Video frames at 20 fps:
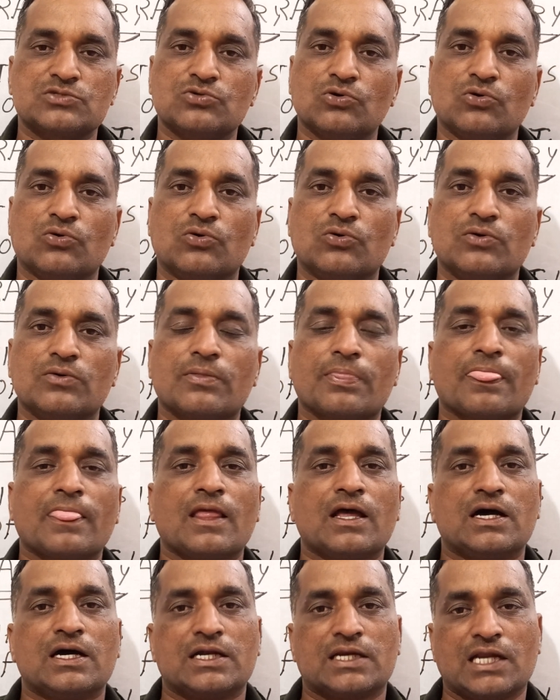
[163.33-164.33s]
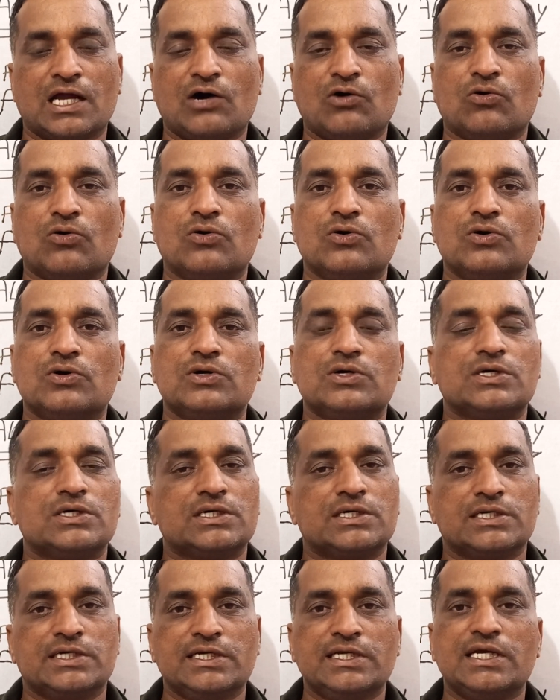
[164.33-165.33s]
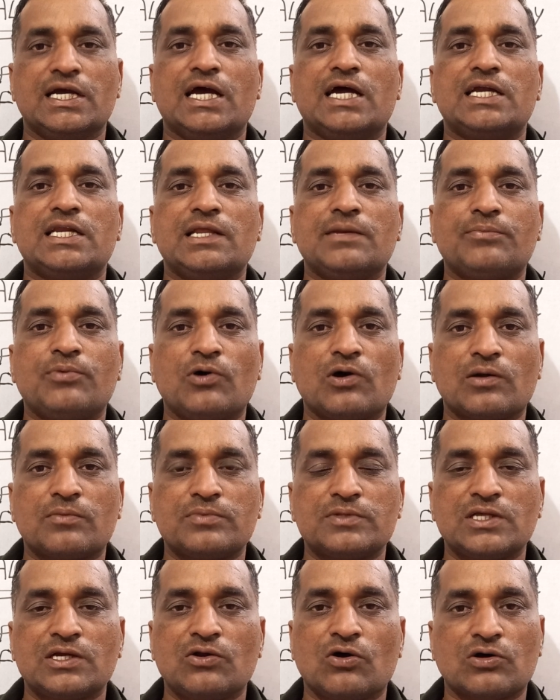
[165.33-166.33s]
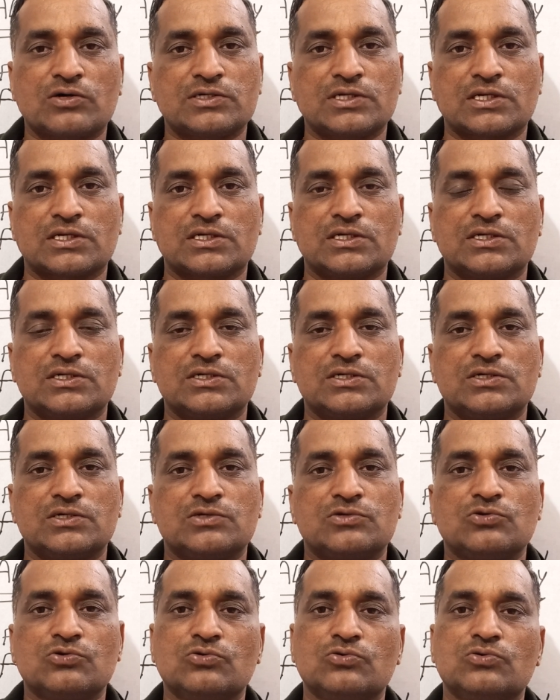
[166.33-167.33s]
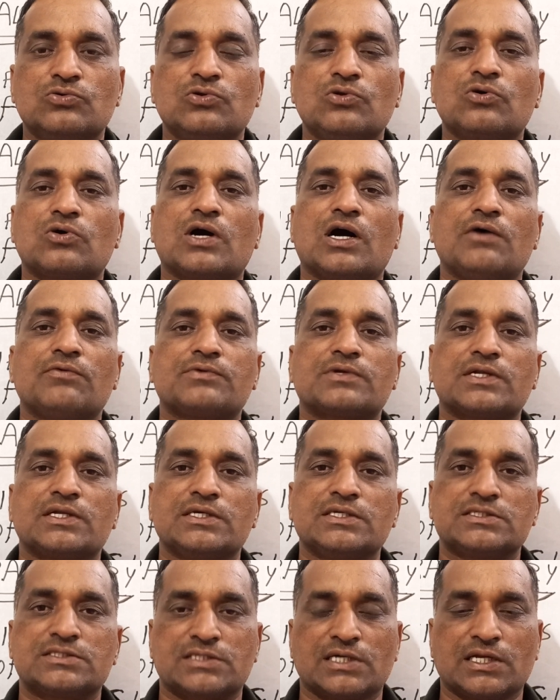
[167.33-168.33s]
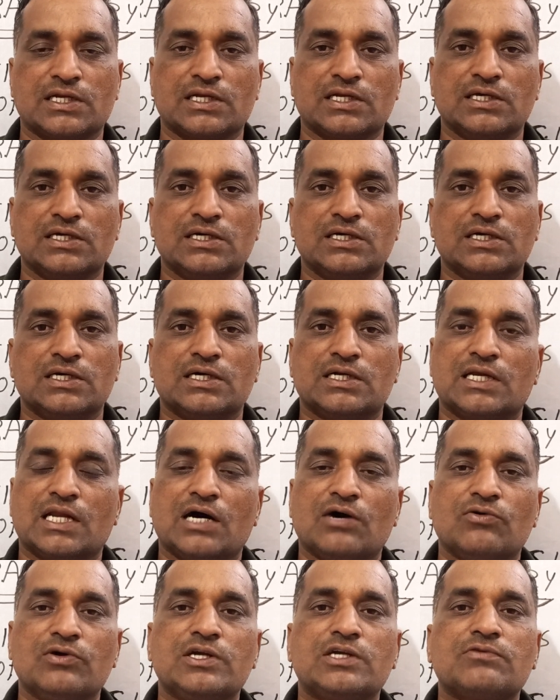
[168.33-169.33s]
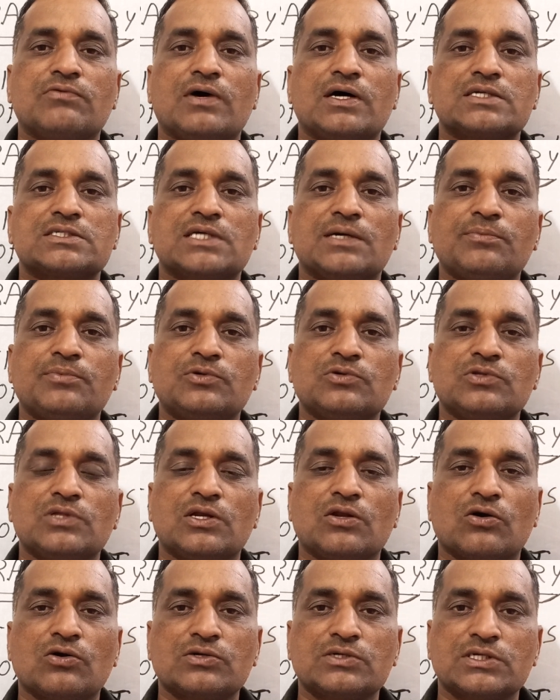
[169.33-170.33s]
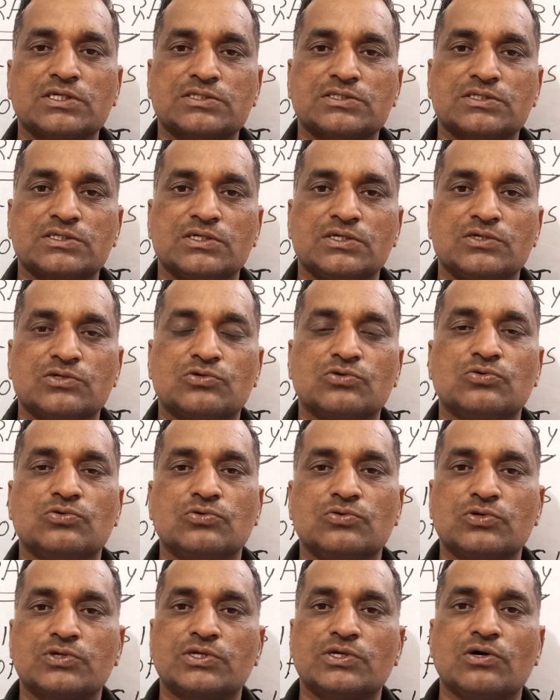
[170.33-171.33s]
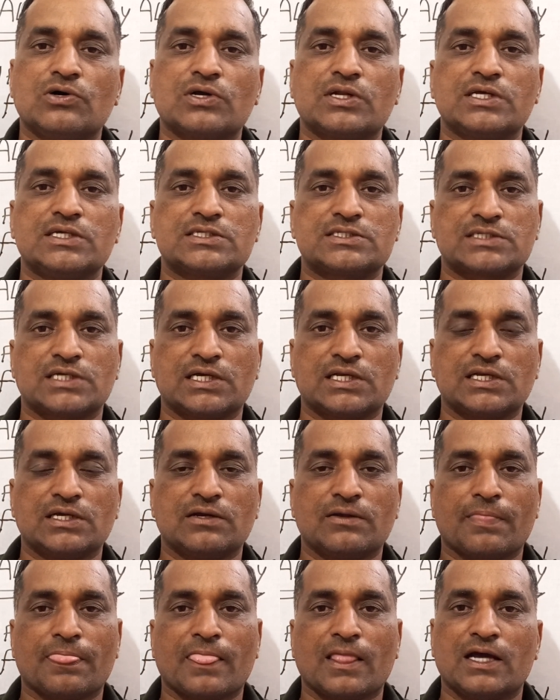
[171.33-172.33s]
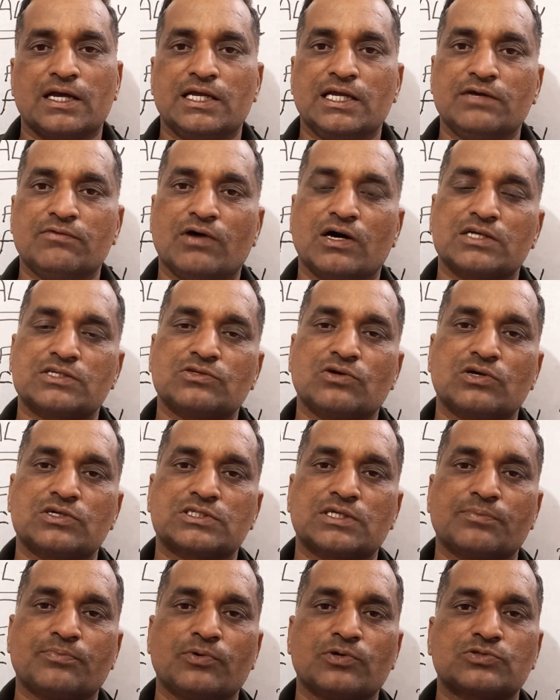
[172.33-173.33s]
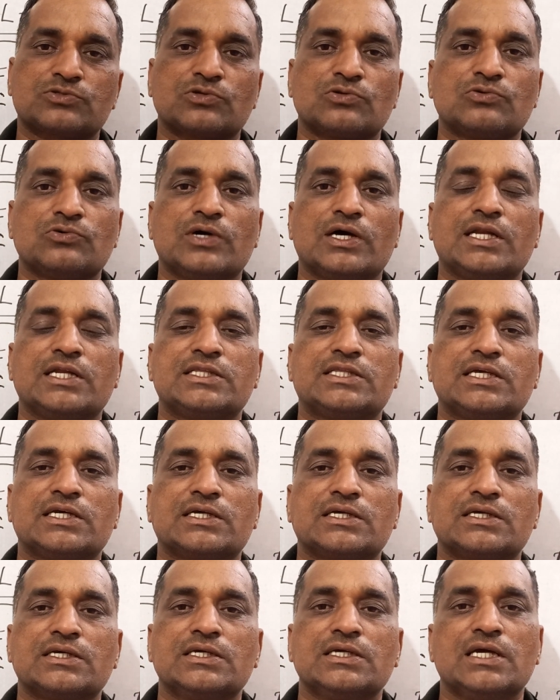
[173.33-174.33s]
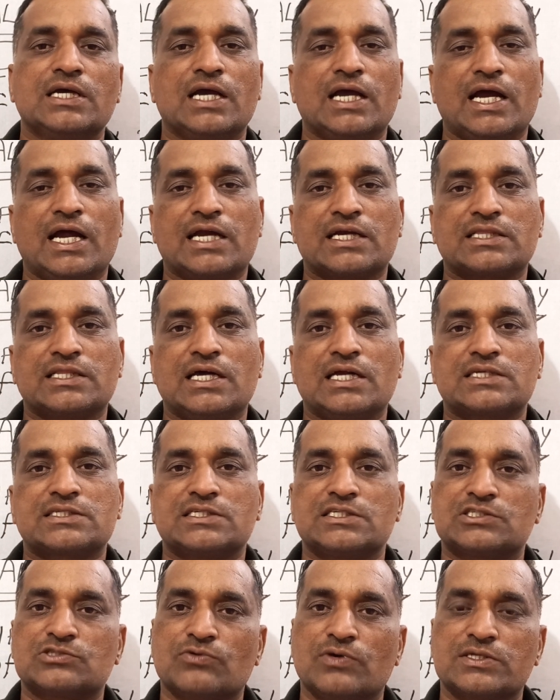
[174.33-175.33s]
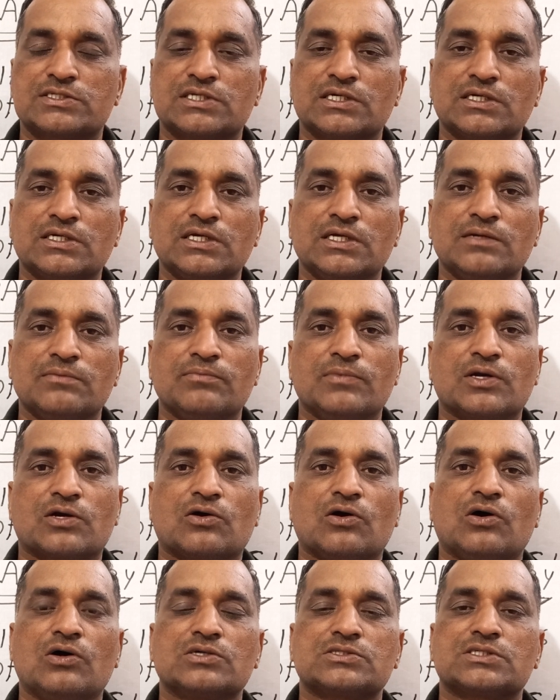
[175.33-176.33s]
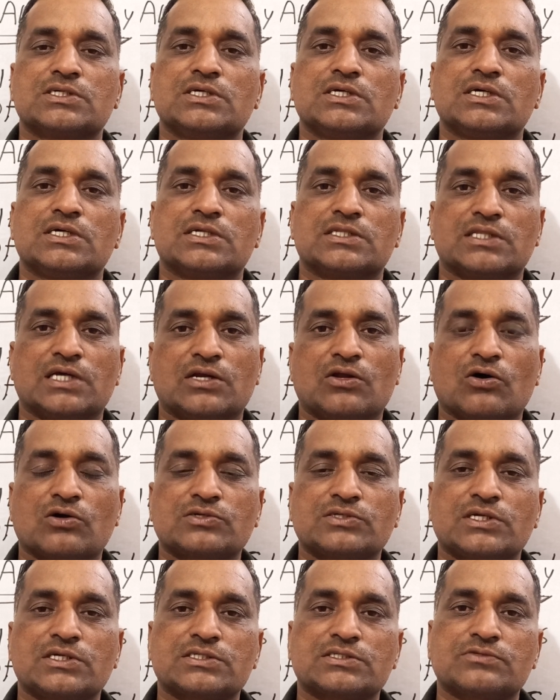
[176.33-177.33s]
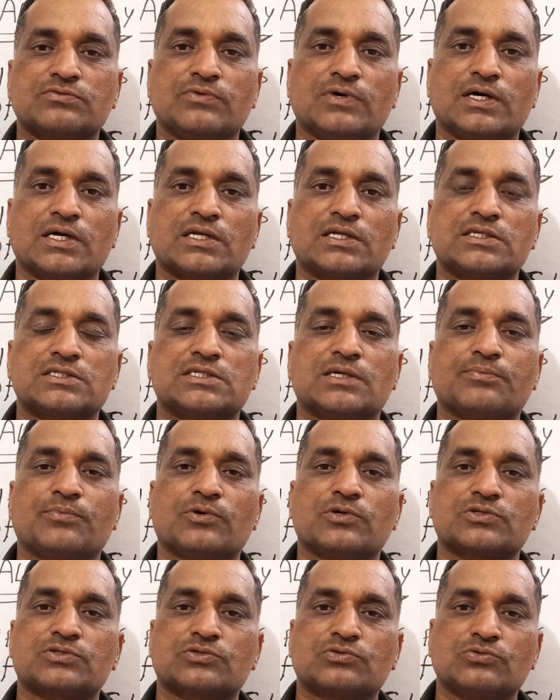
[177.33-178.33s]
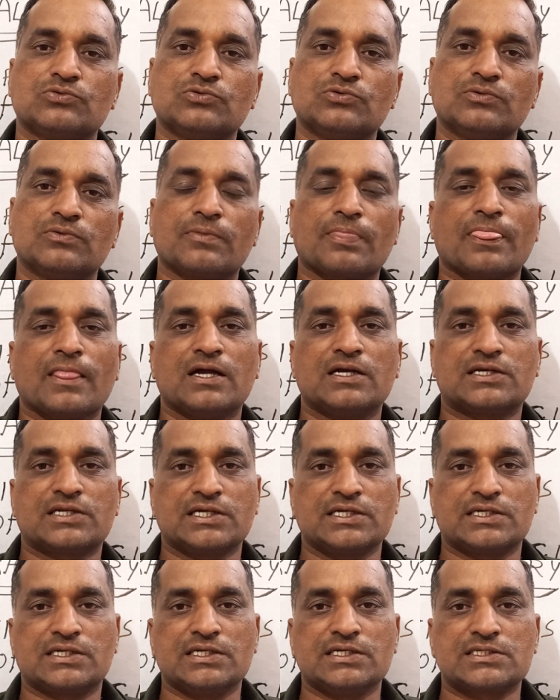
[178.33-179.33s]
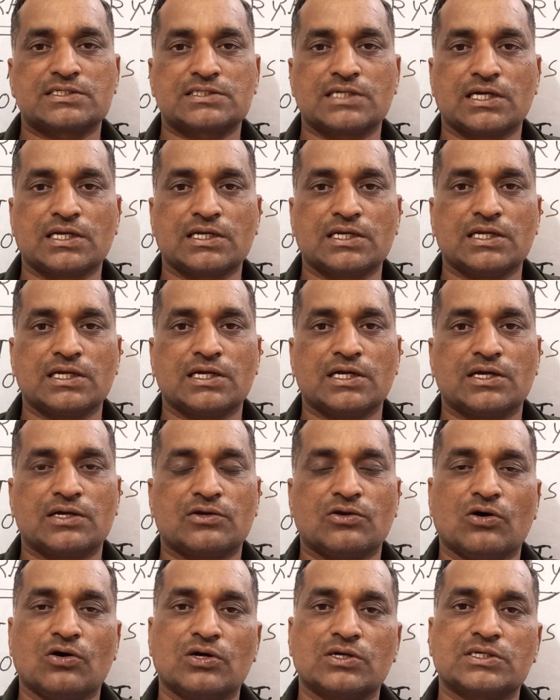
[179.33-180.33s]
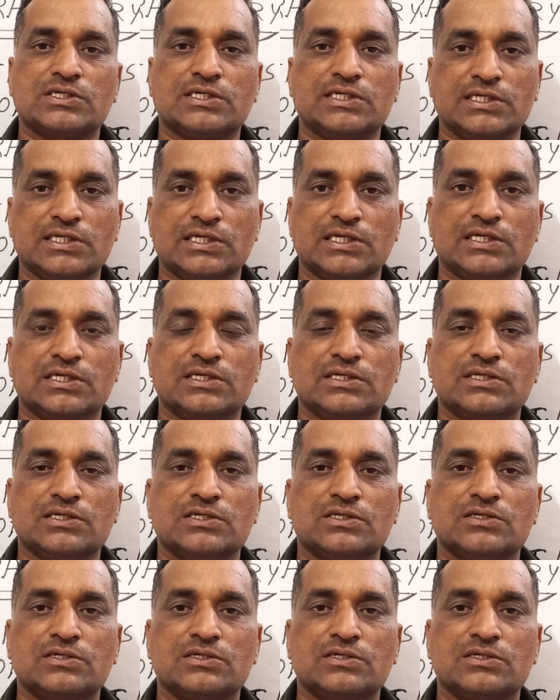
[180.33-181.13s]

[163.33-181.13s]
So now he had informed the doctor to look after his son. Now it was up to the doctors to cure his son. He was not supposed to do anything at that situation because the doctors were supposed to treat his son, not he.